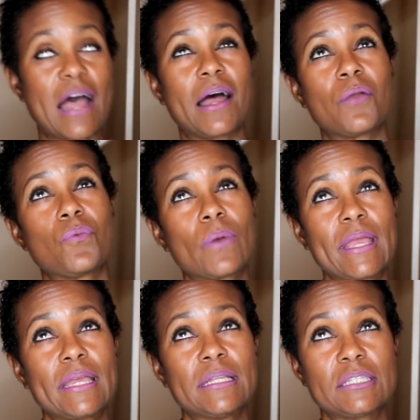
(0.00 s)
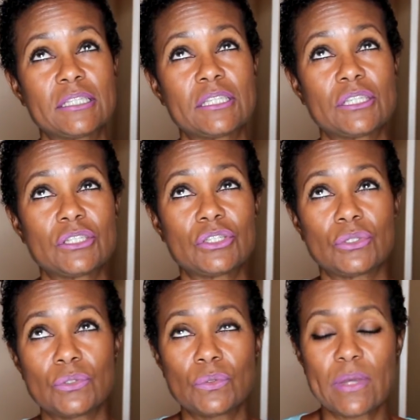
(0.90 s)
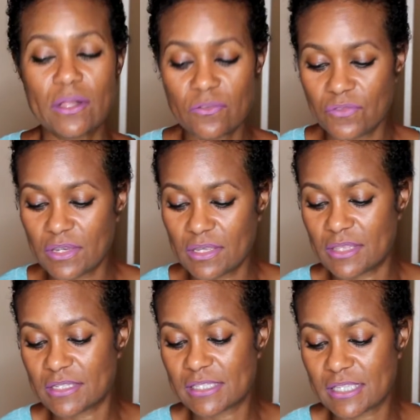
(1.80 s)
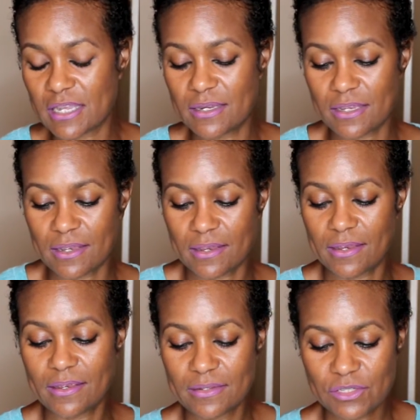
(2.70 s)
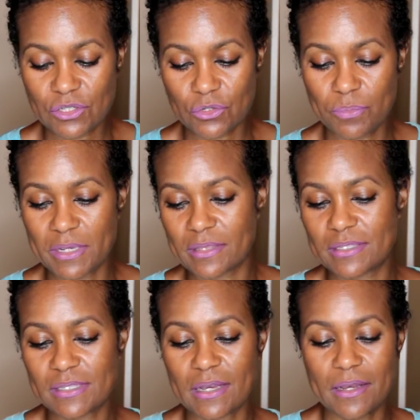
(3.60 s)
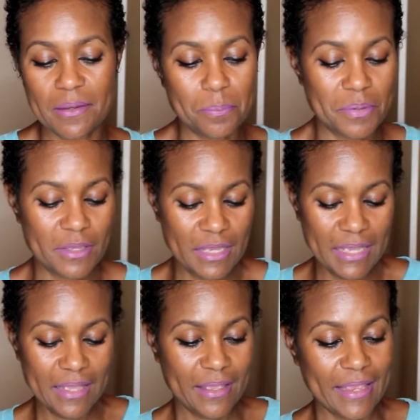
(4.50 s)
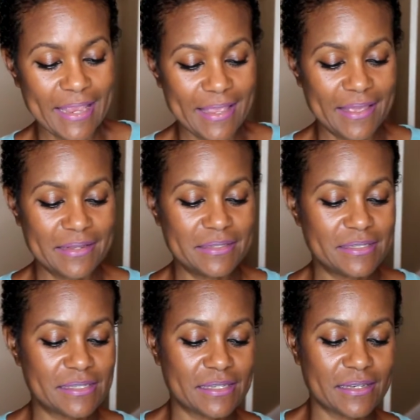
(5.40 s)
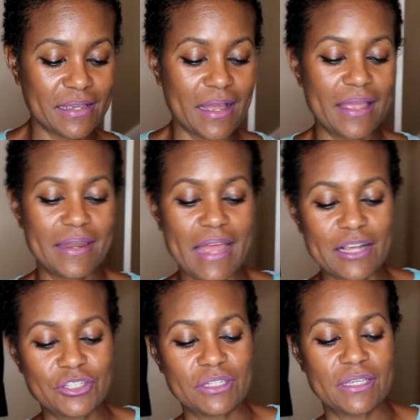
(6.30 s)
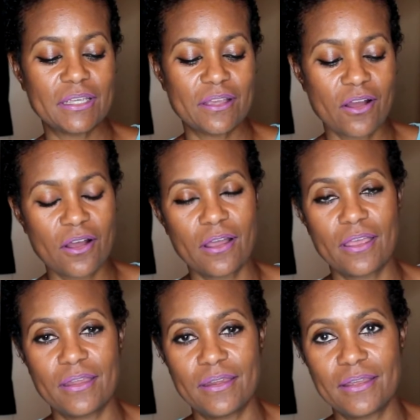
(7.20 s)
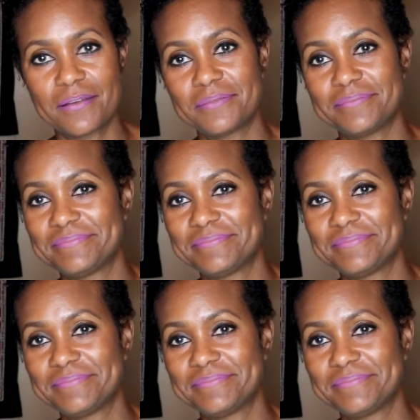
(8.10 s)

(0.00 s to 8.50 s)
I went to LV this Sunday to pick this up, and I had actually gone